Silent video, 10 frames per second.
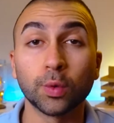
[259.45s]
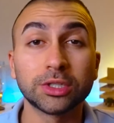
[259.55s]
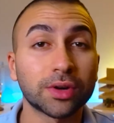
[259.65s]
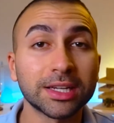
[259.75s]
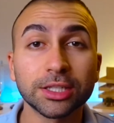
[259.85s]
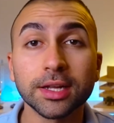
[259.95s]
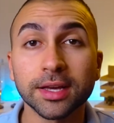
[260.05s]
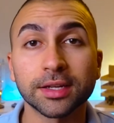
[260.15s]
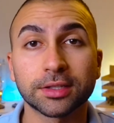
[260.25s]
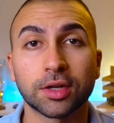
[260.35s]
When tragedy
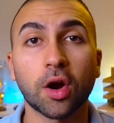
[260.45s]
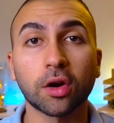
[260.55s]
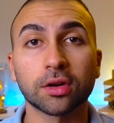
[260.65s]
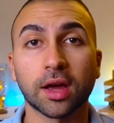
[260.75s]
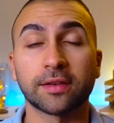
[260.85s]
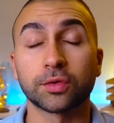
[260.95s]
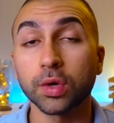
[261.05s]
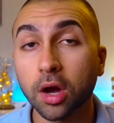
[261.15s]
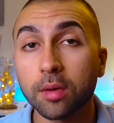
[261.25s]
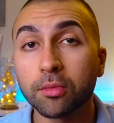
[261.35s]
hits in our lives,
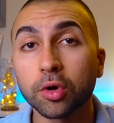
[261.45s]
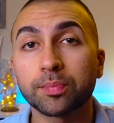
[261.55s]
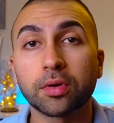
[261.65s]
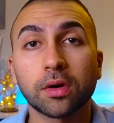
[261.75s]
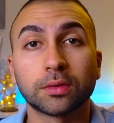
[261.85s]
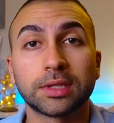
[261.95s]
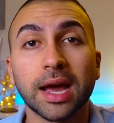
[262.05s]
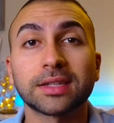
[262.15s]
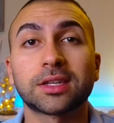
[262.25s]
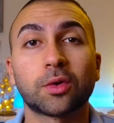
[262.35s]
we are more prone to
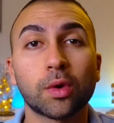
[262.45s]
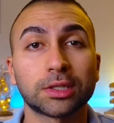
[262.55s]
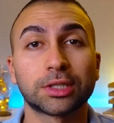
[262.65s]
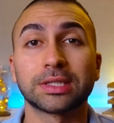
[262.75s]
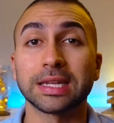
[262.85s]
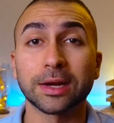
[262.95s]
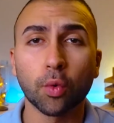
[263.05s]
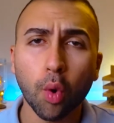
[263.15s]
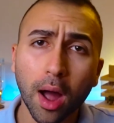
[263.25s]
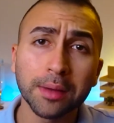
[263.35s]
asking questions like,
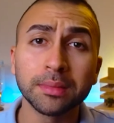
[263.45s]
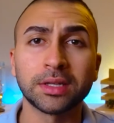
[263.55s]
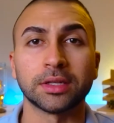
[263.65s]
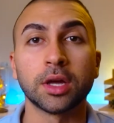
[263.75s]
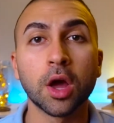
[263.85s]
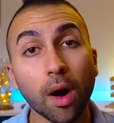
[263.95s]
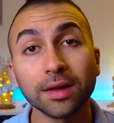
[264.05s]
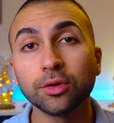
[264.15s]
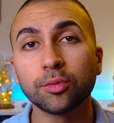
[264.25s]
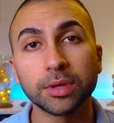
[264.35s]
why me? Why
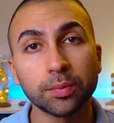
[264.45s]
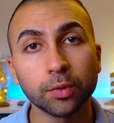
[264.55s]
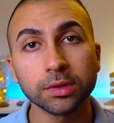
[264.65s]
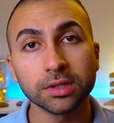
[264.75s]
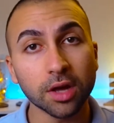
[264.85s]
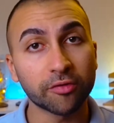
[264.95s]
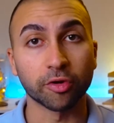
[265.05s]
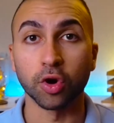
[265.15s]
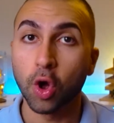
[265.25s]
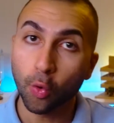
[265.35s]
do people suffer?